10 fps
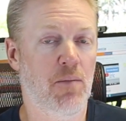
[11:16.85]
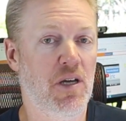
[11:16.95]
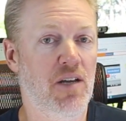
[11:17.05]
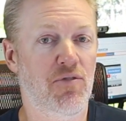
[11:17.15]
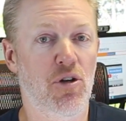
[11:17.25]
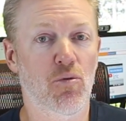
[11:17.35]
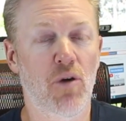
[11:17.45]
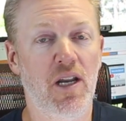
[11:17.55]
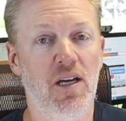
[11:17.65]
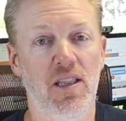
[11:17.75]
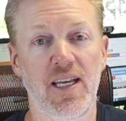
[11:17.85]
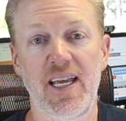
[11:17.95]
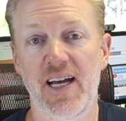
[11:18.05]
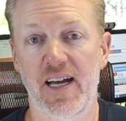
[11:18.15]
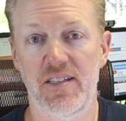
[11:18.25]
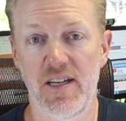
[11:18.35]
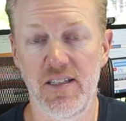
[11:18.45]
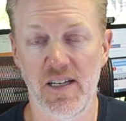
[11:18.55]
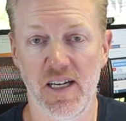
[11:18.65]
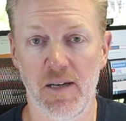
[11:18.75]
I mean, if you're running a lean I T
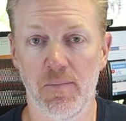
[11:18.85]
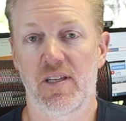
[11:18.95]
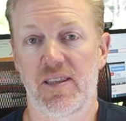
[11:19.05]
team,